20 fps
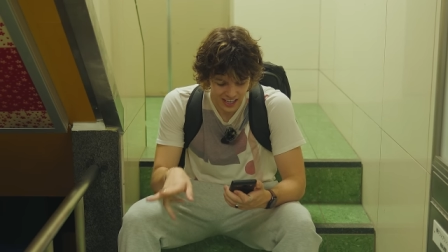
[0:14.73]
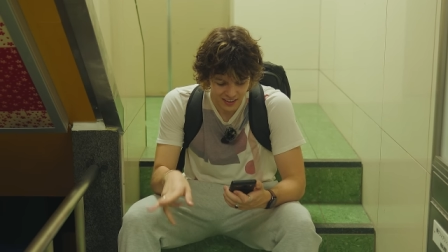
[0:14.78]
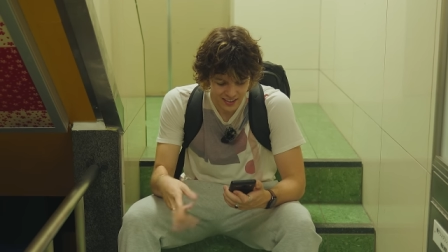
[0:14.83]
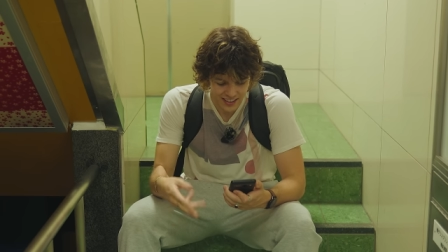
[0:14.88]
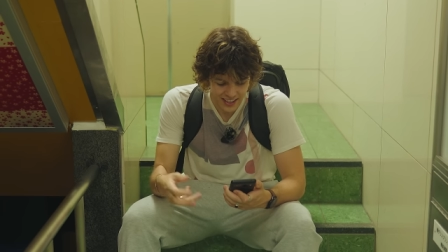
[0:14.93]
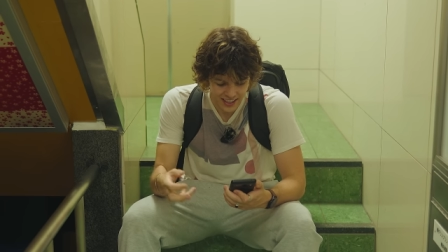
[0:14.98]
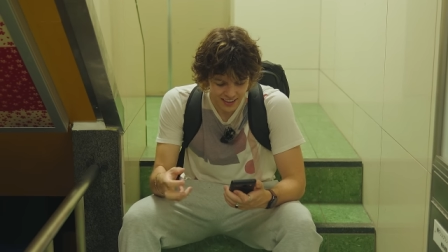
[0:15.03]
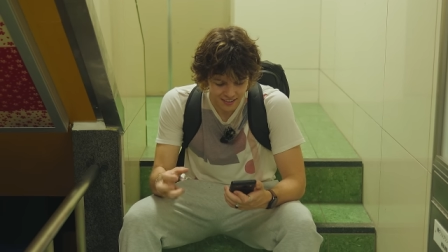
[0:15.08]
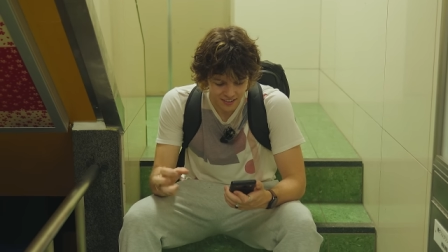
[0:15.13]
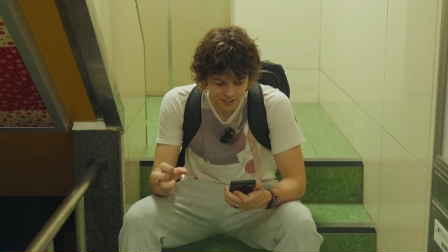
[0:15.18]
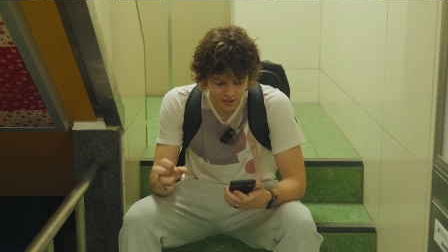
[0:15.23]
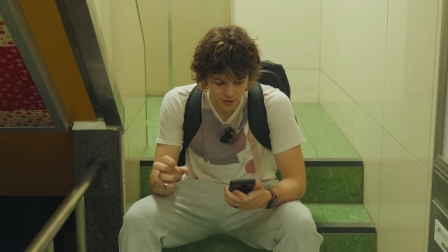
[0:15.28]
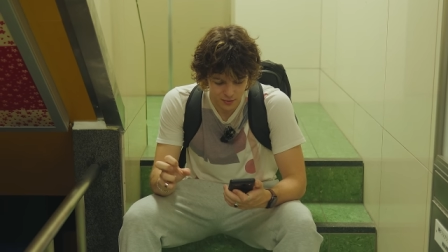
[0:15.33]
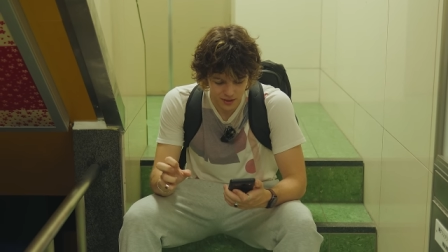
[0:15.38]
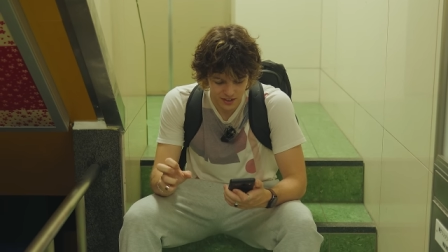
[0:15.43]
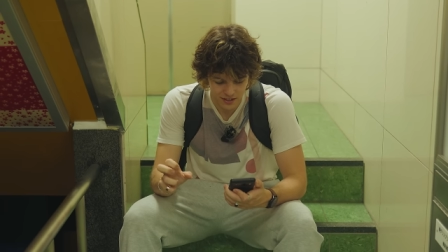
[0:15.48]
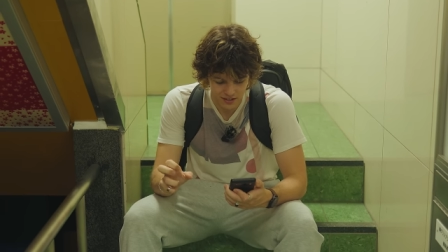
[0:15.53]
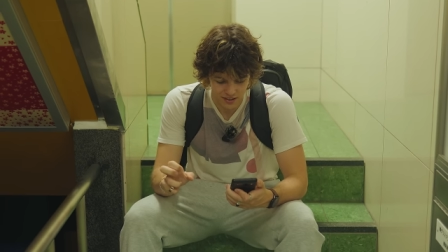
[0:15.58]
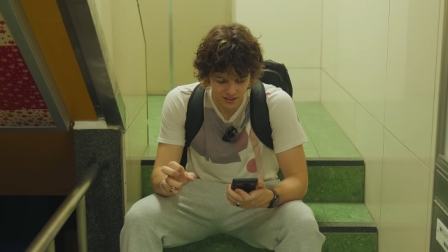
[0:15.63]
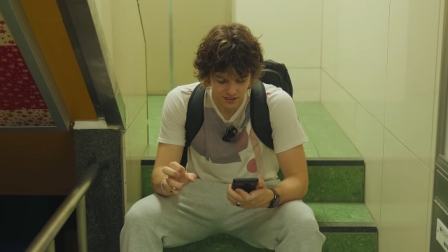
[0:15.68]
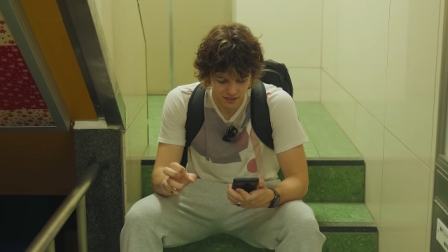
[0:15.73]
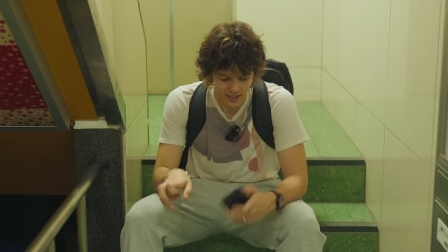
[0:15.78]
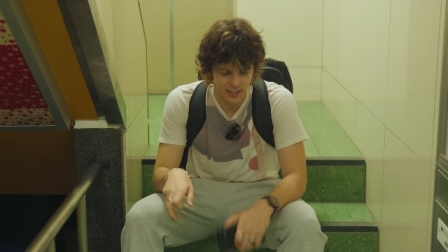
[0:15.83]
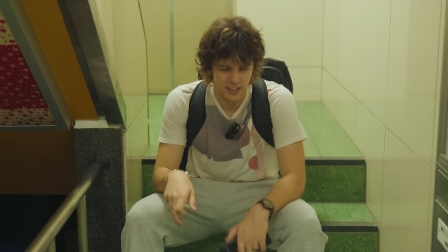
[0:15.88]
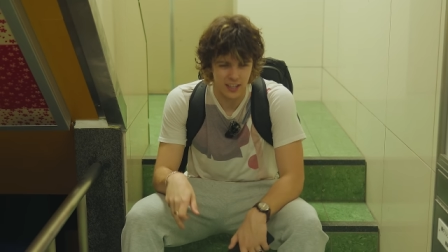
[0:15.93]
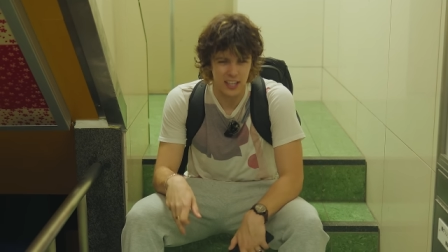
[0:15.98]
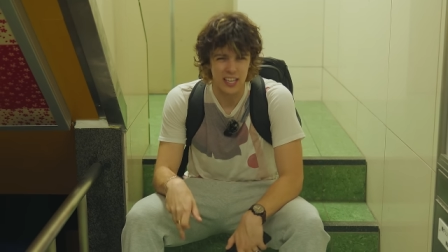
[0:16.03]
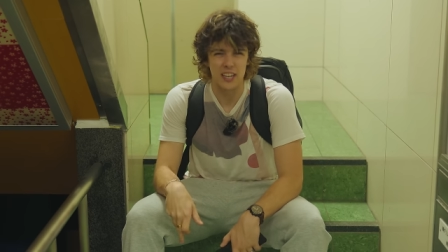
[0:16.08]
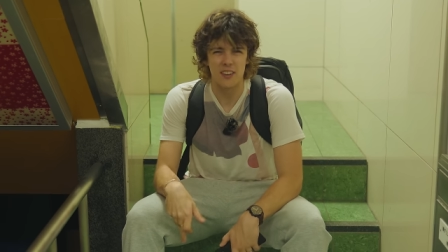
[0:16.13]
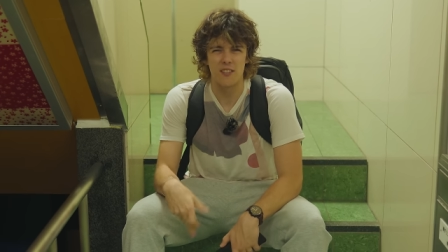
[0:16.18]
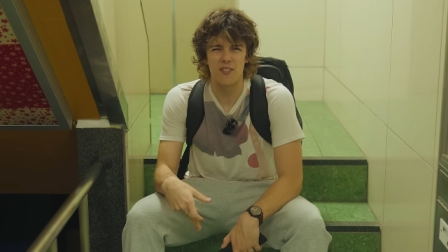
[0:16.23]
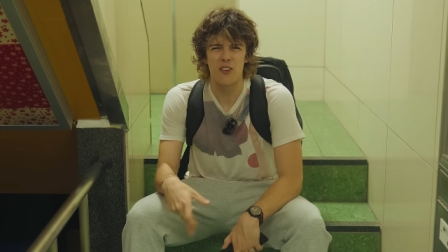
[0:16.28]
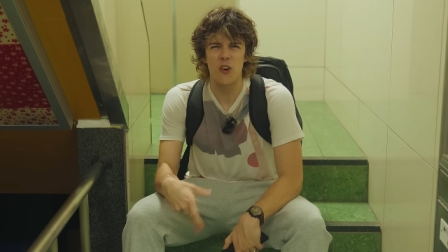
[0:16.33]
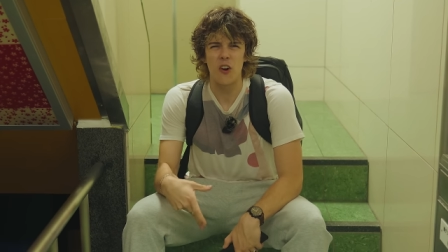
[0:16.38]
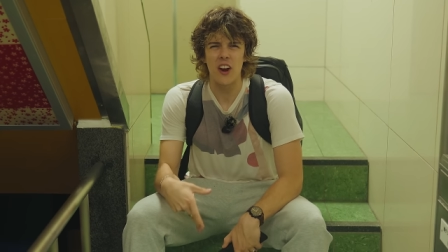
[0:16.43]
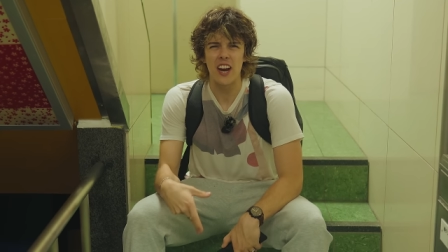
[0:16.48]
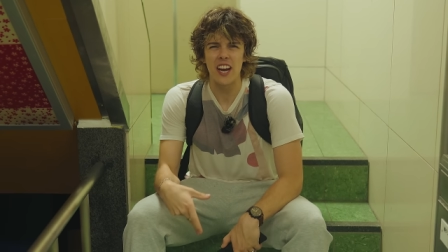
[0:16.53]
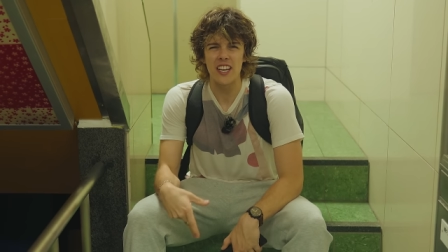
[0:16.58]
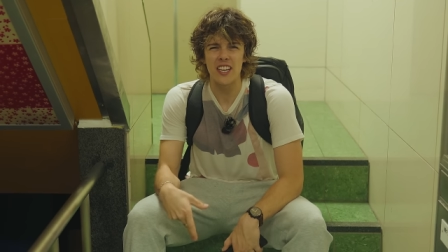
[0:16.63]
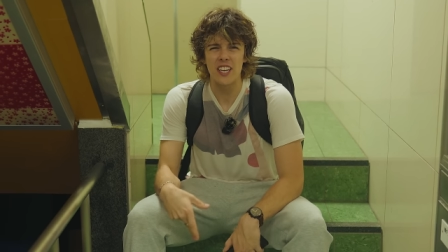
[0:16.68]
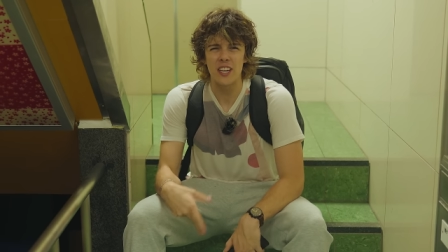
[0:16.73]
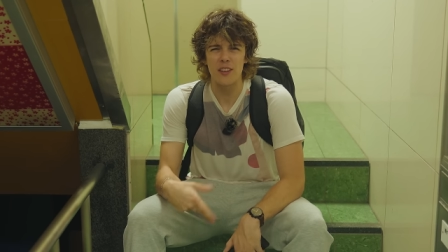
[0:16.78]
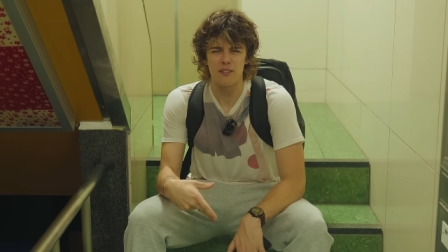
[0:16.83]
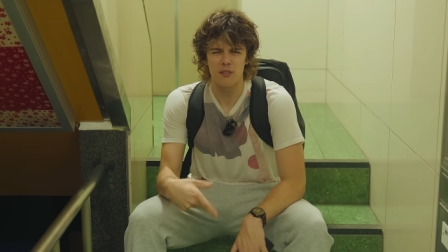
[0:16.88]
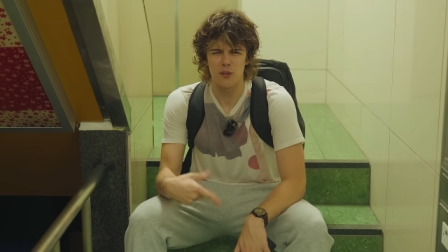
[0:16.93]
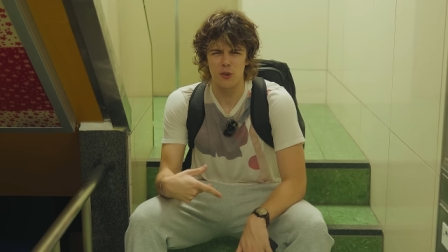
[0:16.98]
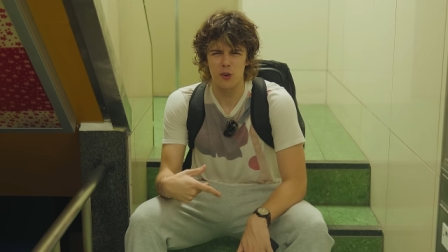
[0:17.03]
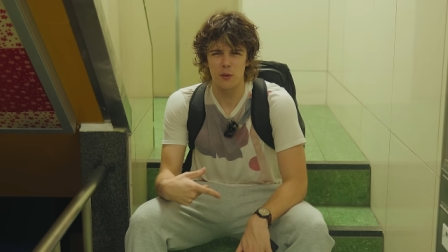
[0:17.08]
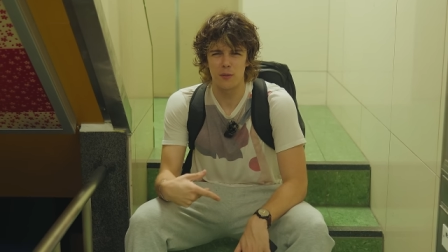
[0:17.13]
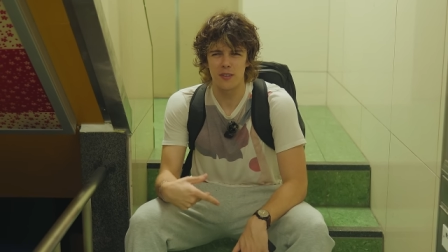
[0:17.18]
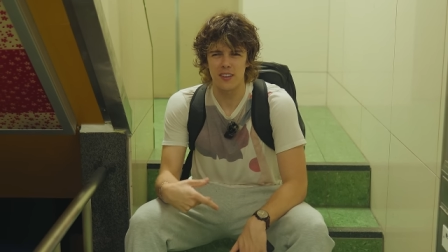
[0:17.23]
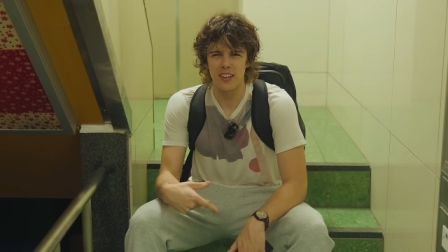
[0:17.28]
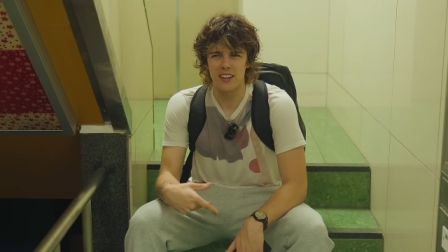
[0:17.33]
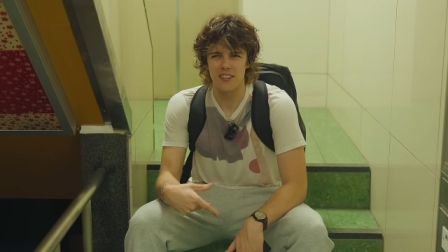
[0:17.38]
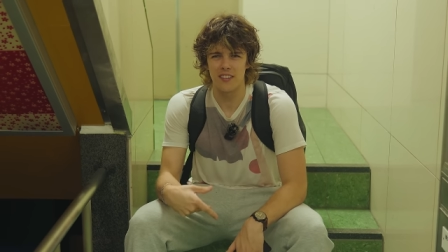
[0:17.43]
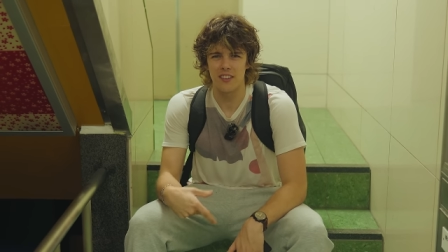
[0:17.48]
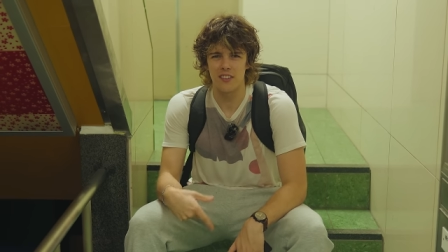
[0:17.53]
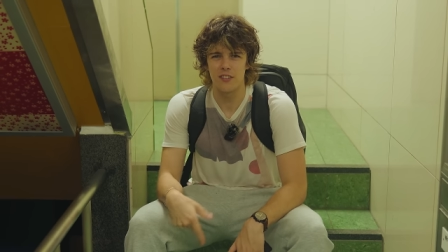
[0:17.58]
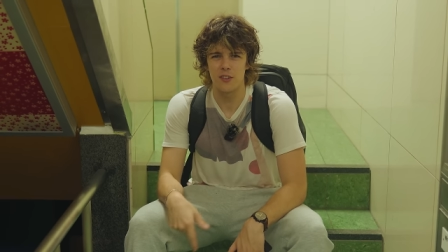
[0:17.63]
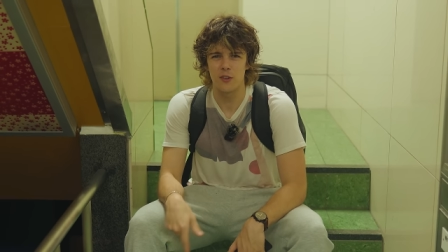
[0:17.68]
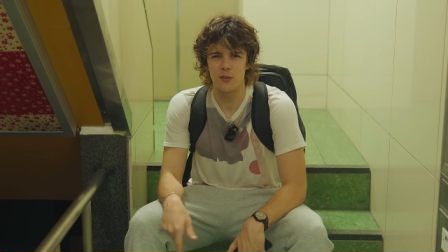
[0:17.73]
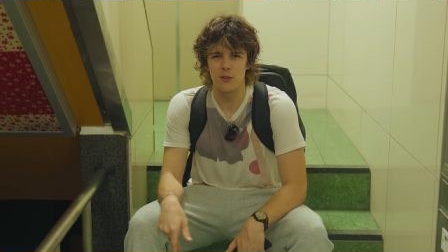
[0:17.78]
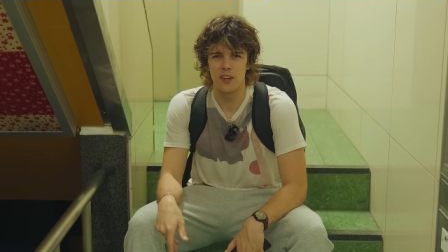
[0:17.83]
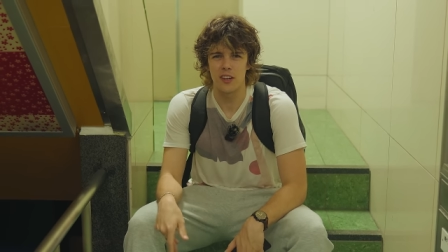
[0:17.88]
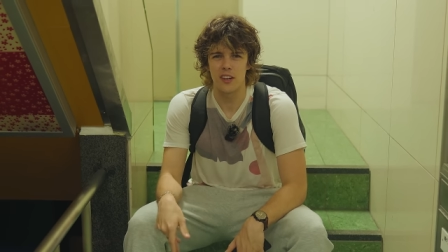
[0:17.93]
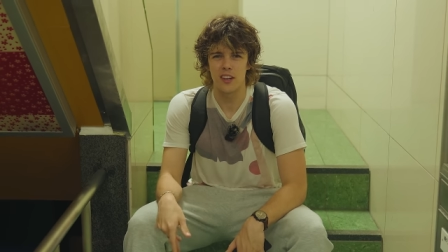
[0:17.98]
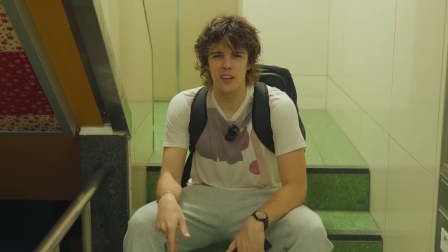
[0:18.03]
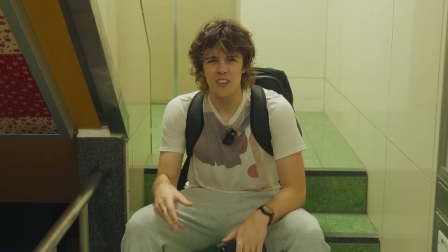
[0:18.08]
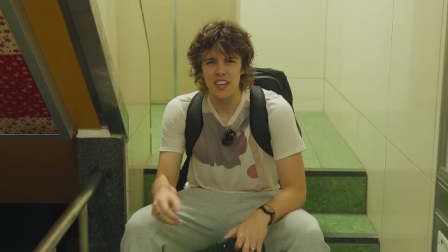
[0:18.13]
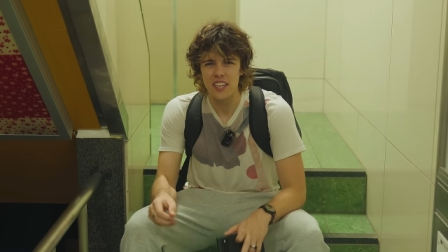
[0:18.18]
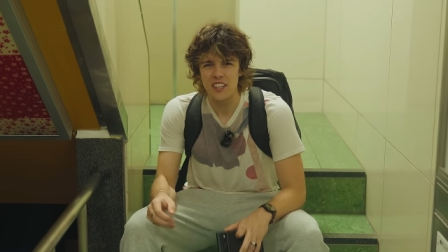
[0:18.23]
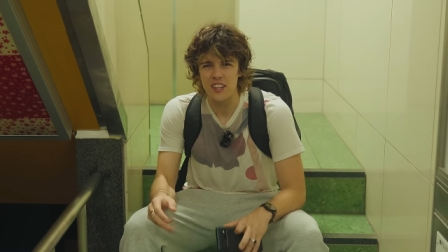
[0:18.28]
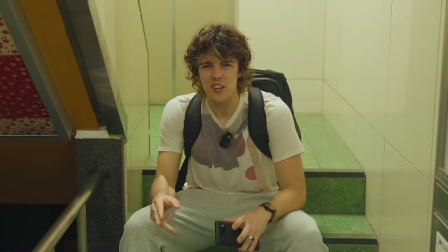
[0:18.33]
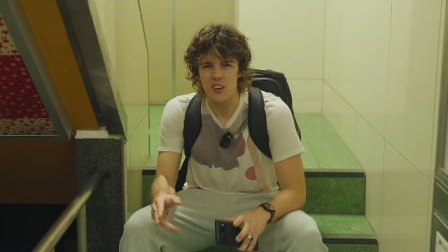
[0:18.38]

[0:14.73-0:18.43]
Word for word: everyday situation and in a variety of circumstances to a slight